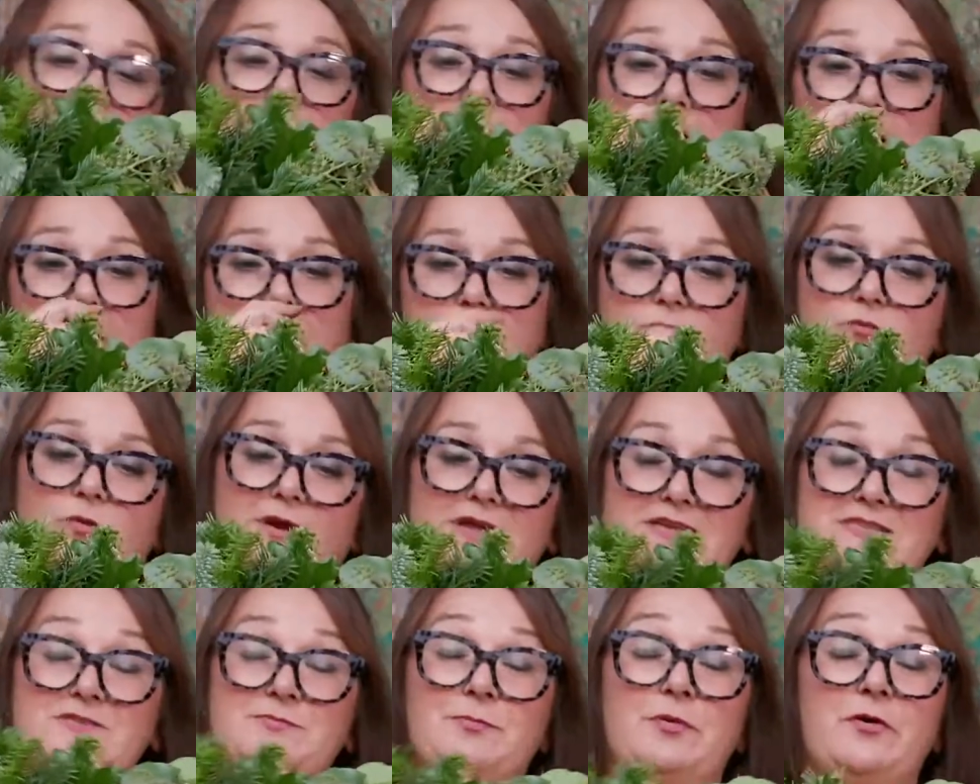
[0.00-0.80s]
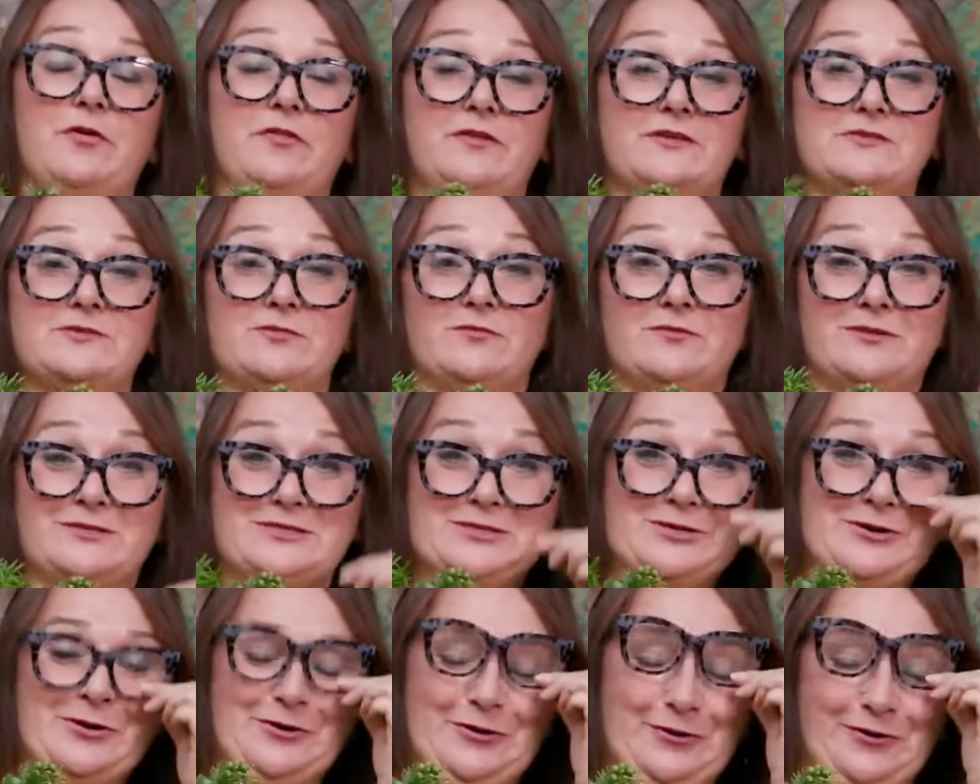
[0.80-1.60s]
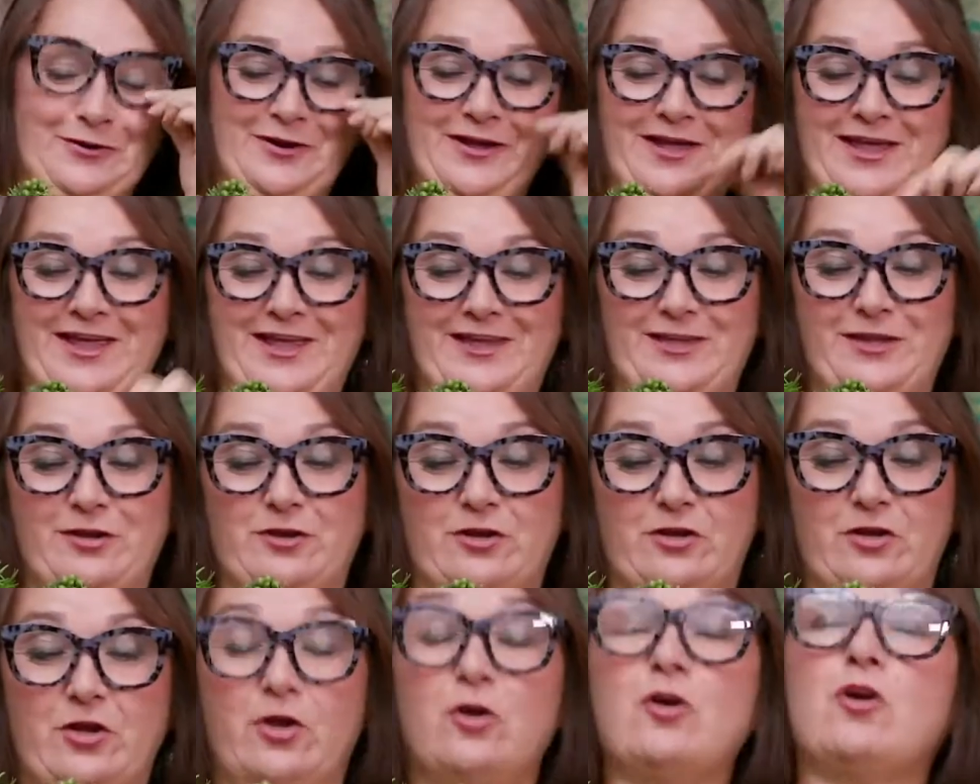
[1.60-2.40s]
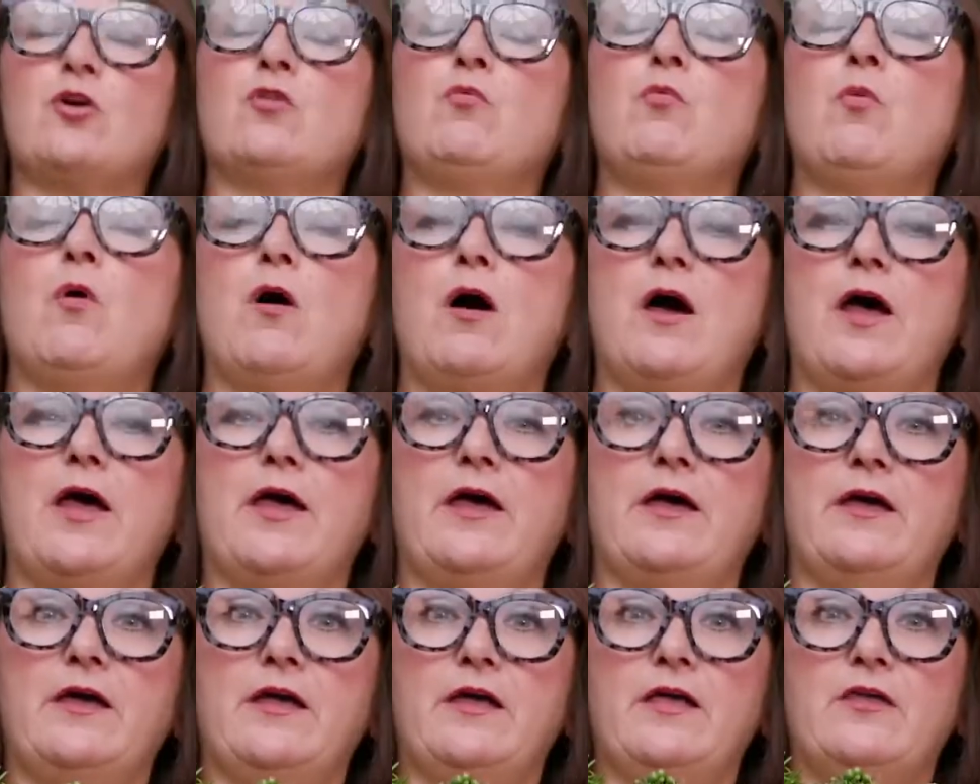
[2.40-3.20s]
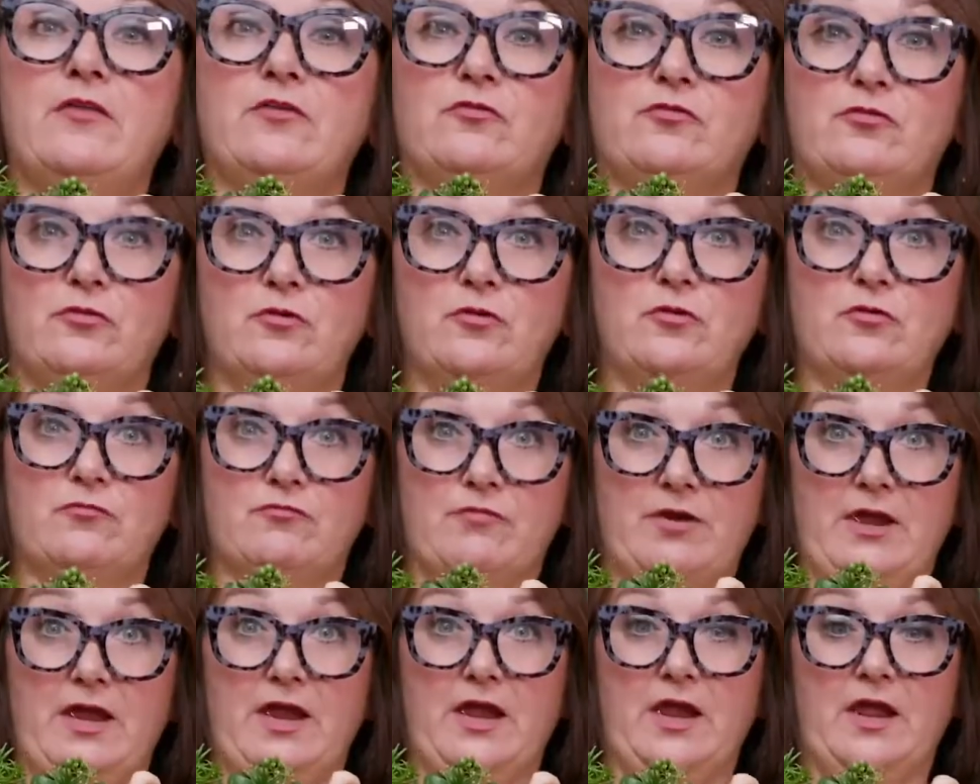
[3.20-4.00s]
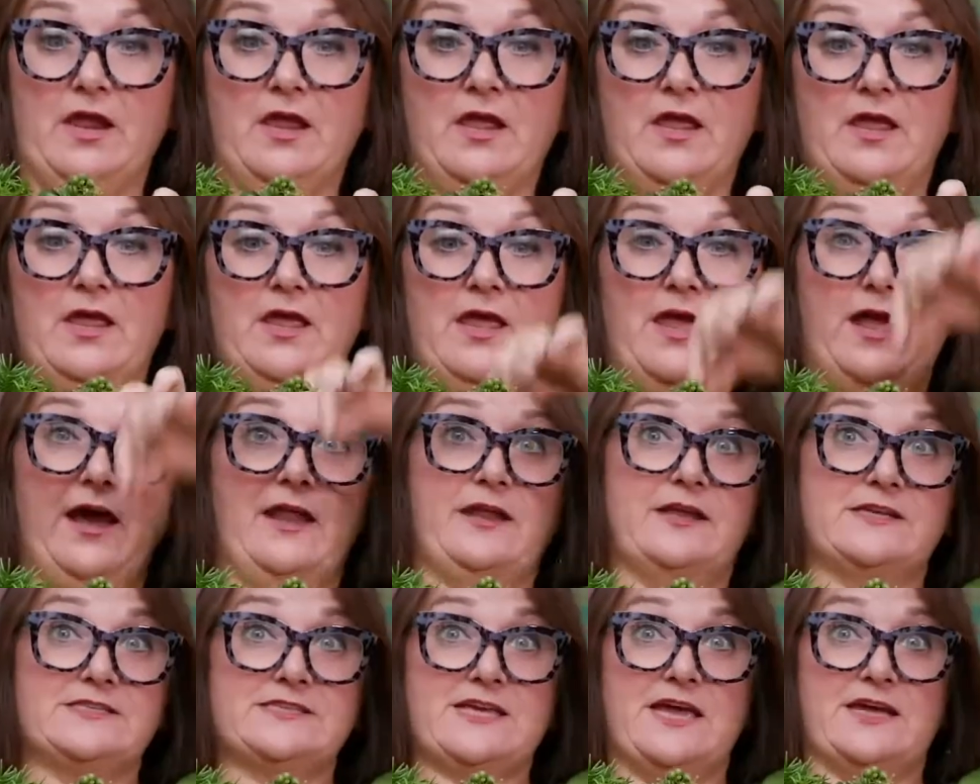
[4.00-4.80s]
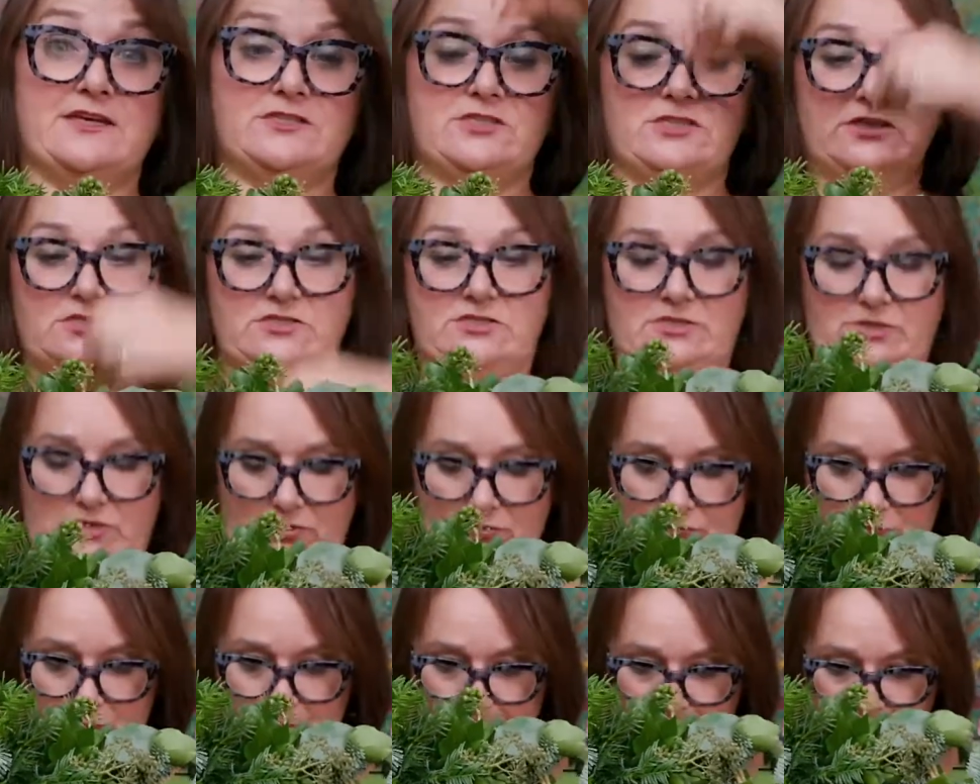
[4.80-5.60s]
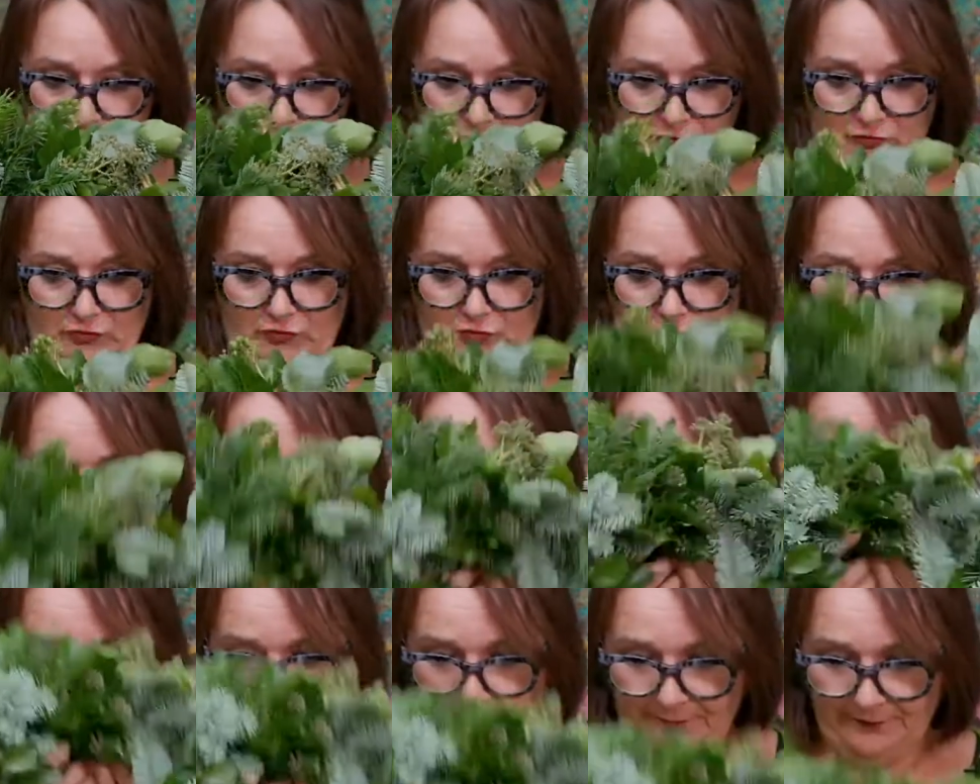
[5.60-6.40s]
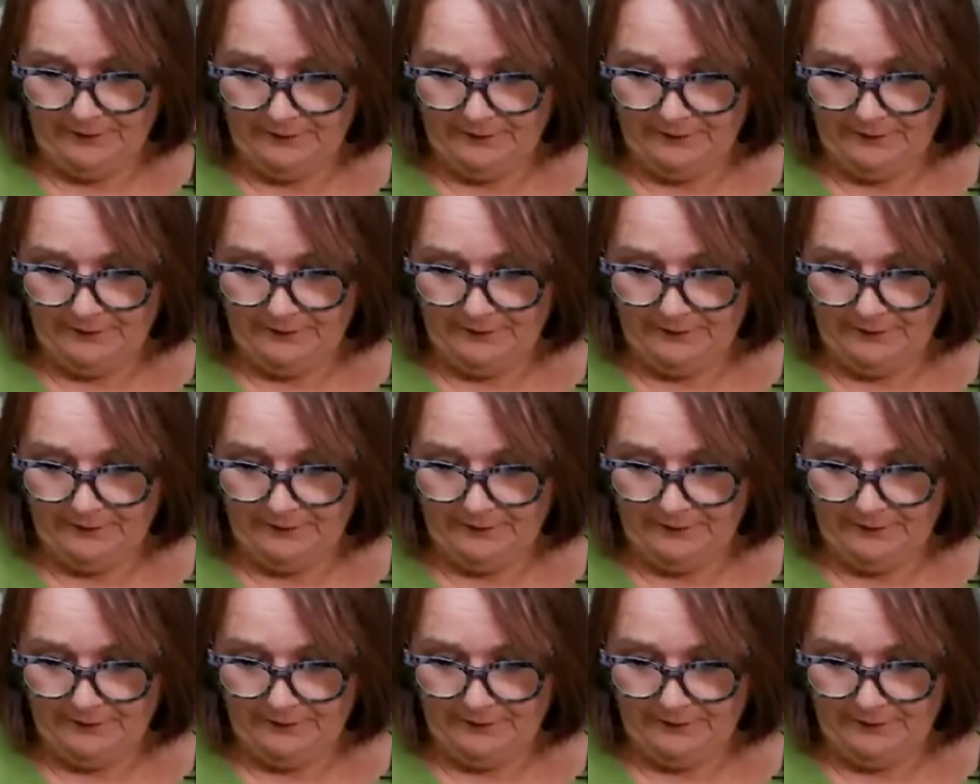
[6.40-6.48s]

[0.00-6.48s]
I'd wait to put this on the door. You can hook a wire through the ring and attach it to your doorknob.